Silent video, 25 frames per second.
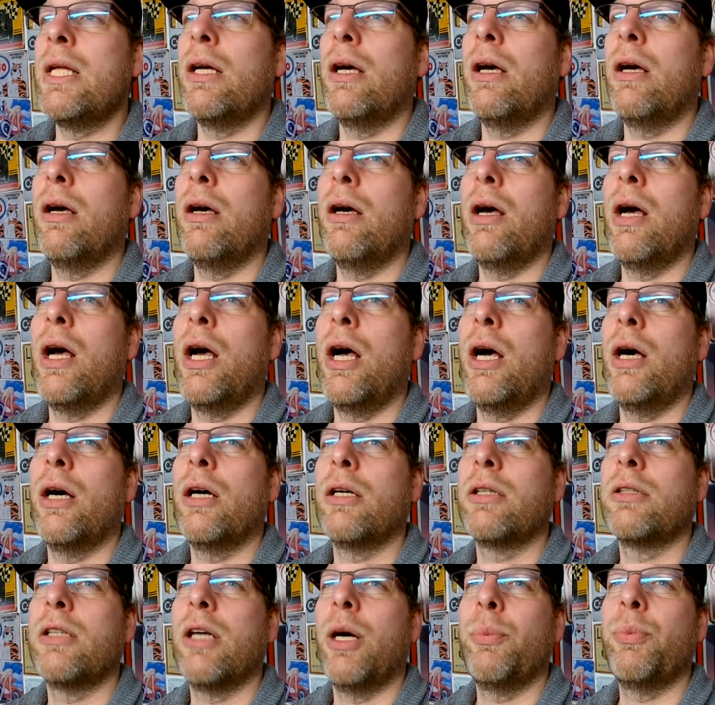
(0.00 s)

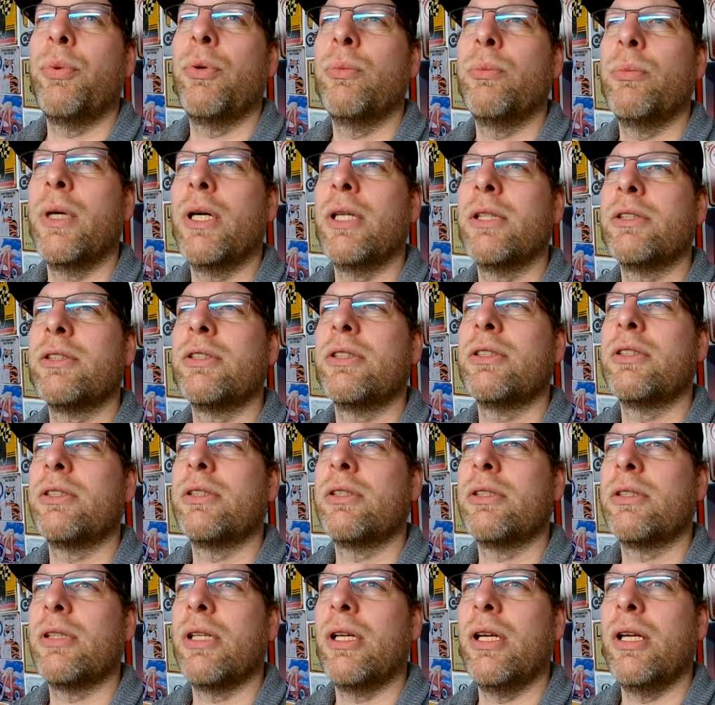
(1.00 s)
A couple
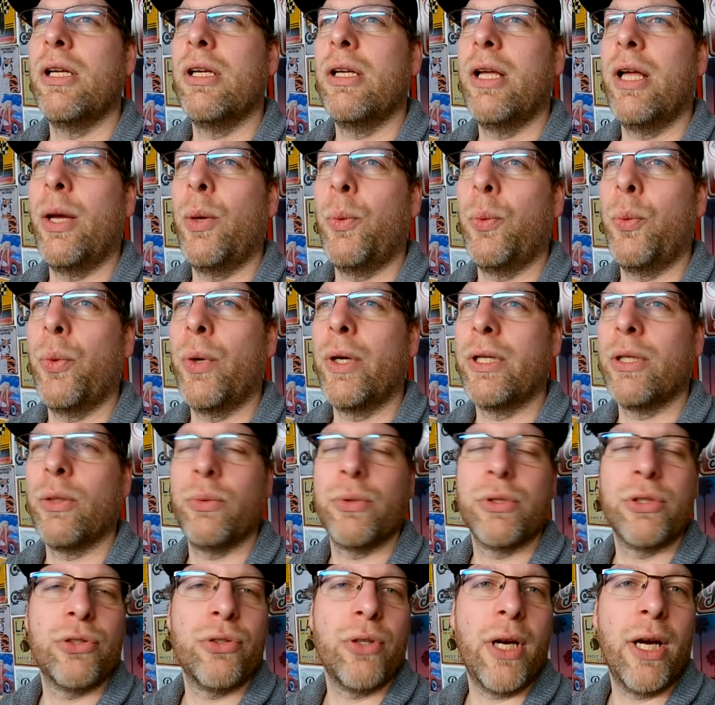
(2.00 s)
months when I
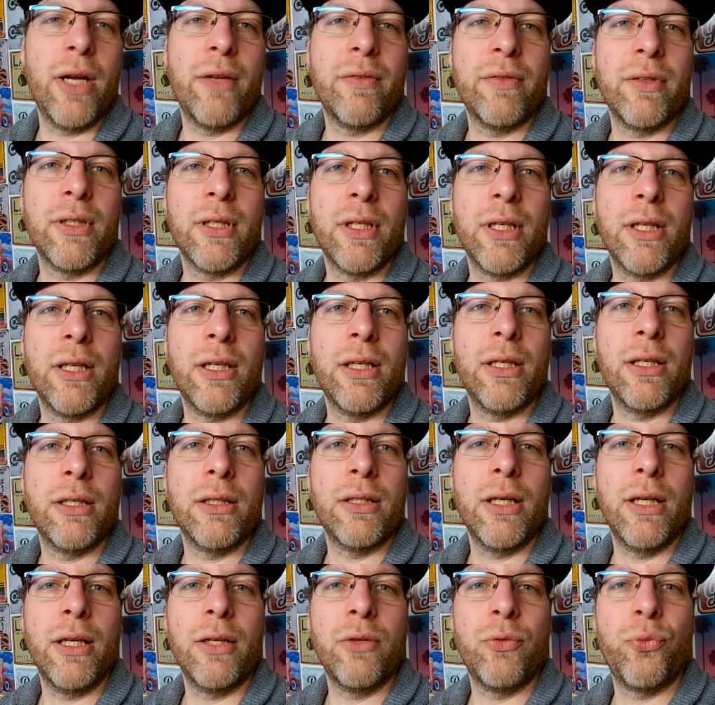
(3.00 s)
was driving it,
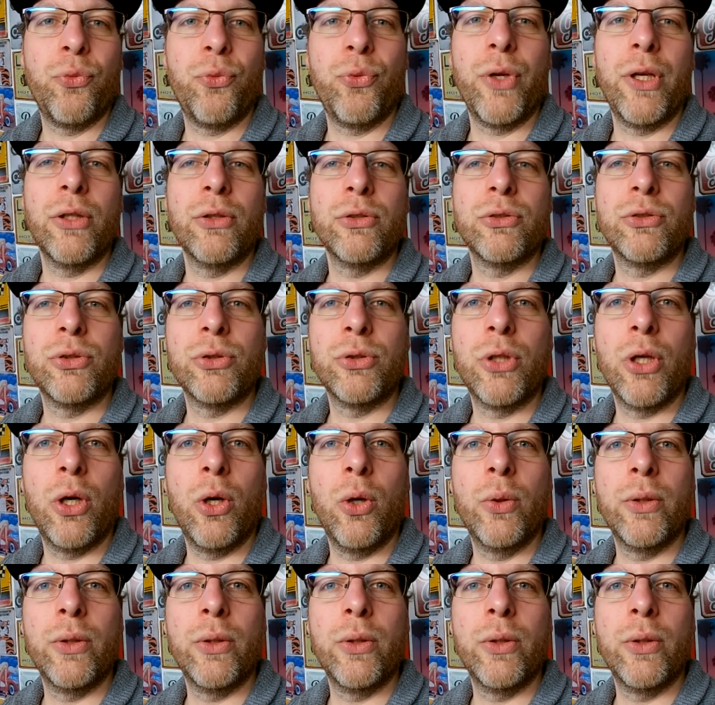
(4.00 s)
it failed to go